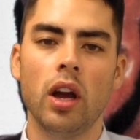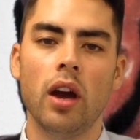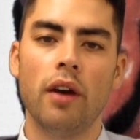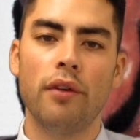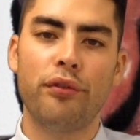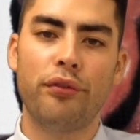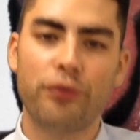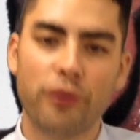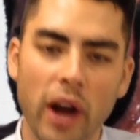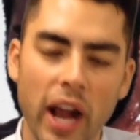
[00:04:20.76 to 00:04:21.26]

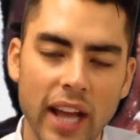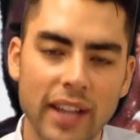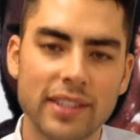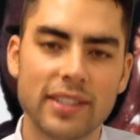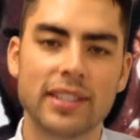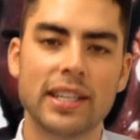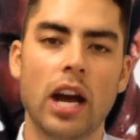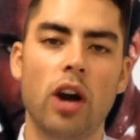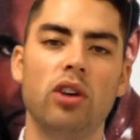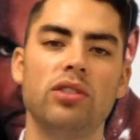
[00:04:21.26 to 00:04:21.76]

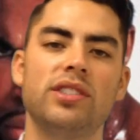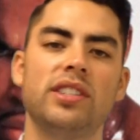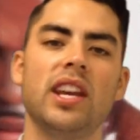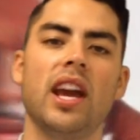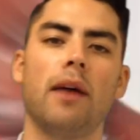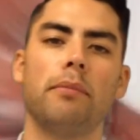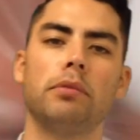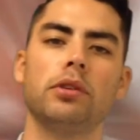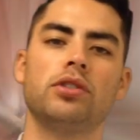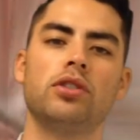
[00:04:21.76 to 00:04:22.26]
France now has the
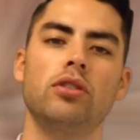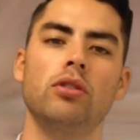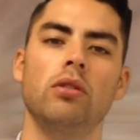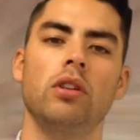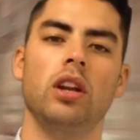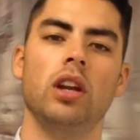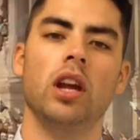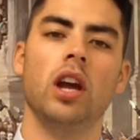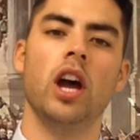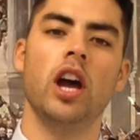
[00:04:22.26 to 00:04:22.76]

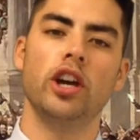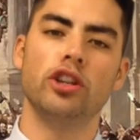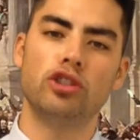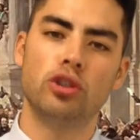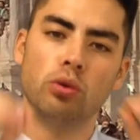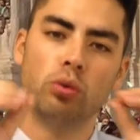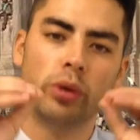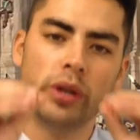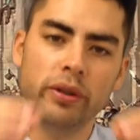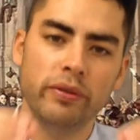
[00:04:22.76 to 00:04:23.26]
opportunity
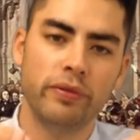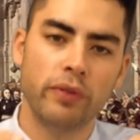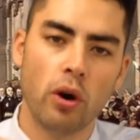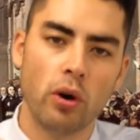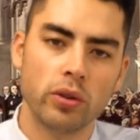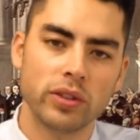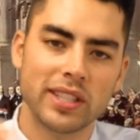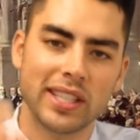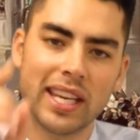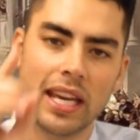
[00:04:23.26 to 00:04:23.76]
to
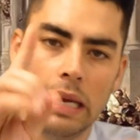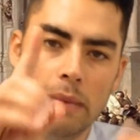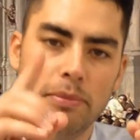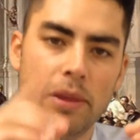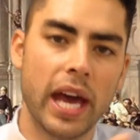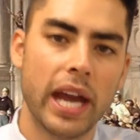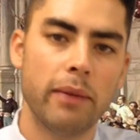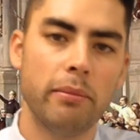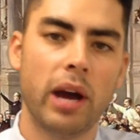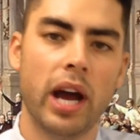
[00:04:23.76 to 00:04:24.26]
revolt. Keep
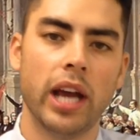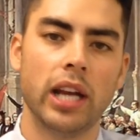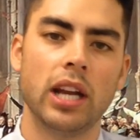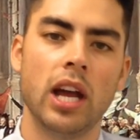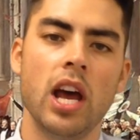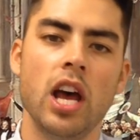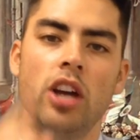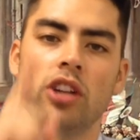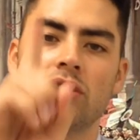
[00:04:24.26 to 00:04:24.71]
that in mind.